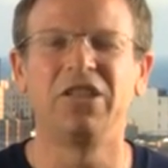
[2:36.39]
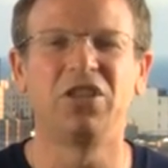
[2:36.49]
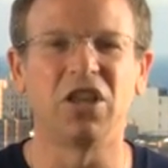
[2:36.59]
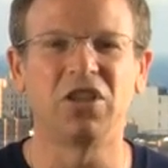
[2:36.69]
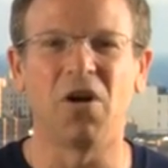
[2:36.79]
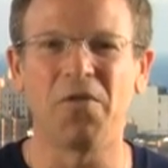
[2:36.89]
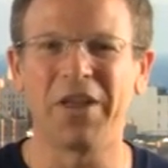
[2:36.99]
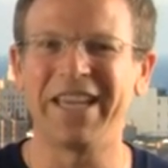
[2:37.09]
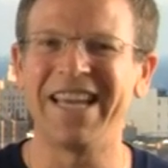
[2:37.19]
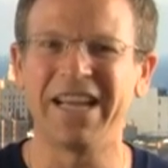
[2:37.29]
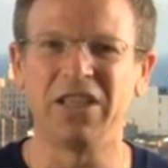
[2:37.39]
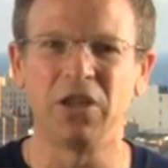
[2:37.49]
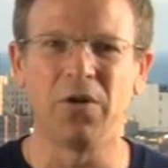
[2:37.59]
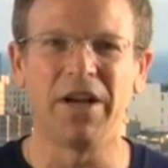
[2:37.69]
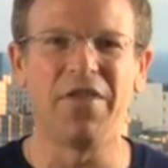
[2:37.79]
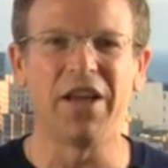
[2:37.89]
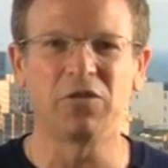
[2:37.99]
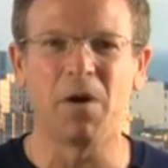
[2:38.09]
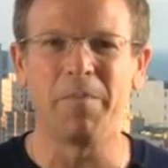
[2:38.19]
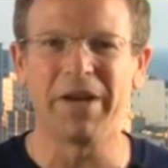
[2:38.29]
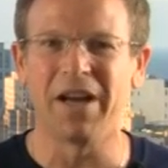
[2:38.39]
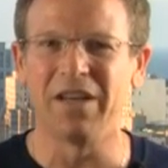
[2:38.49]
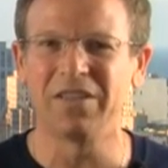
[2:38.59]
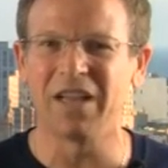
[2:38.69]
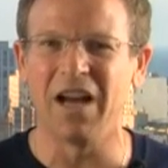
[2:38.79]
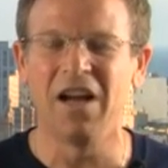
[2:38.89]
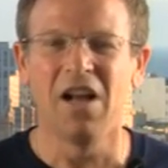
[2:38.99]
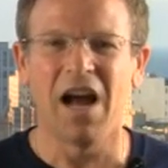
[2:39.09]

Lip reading: Just don't think he can do it in this one because I